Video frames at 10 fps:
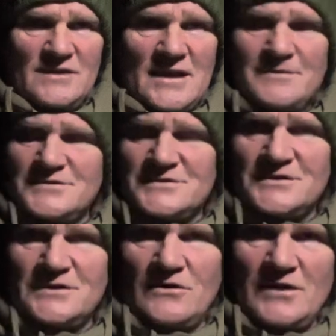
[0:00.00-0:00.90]
happens in the
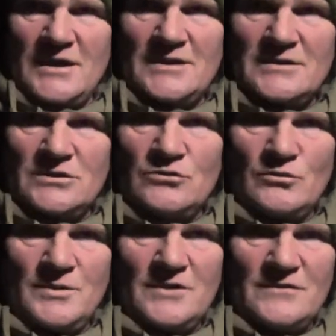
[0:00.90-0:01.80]
night, you will
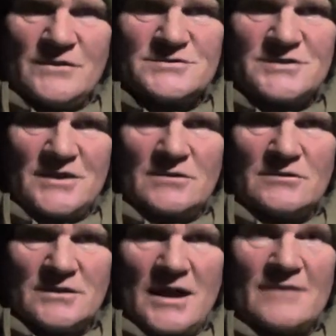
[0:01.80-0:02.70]
be the first to know,
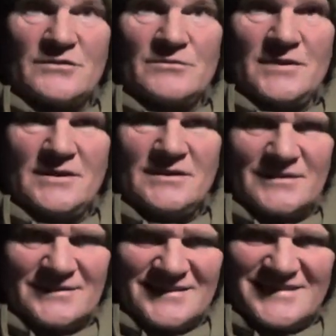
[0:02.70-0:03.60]
other than me.
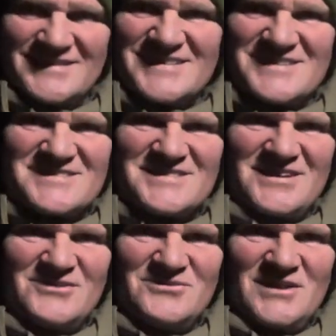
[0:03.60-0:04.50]

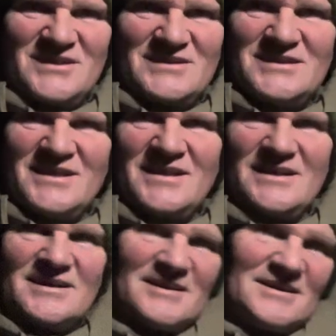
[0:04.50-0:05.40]
So yeah,
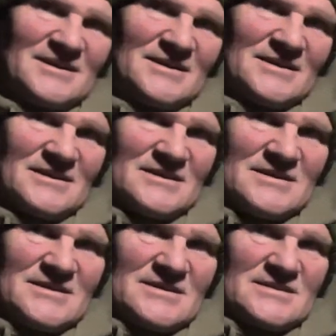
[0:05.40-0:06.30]

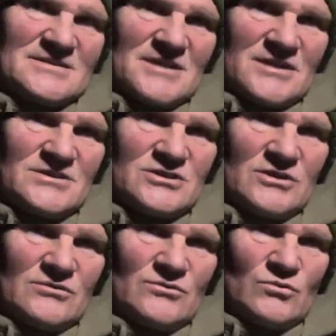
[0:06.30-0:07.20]
stay
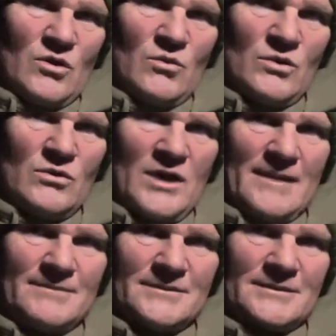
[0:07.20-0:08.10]
tuned. What will
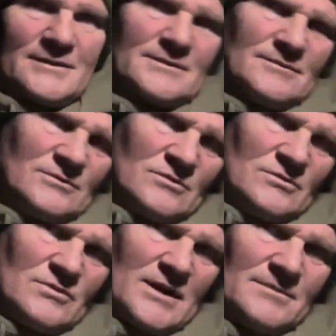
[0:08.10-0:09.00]
happen? What
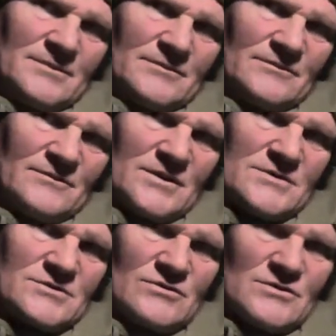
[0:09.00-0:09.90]
will happen?
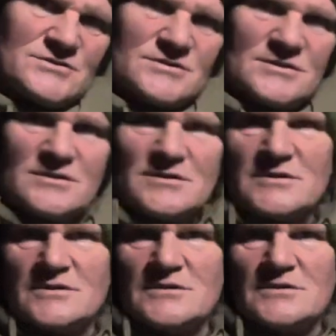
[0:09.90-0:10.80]
Fingers crossed.
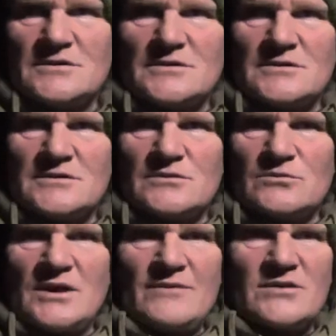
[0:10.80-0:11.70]

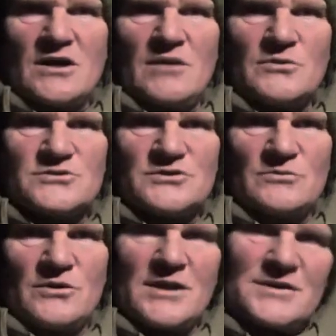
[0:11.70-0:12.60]
We'll have a carp or two
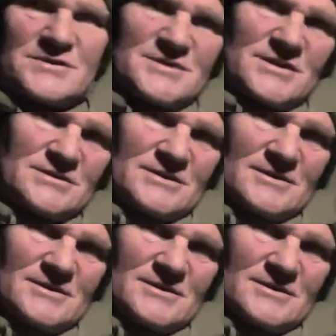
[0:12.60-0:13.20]
by the end of the session.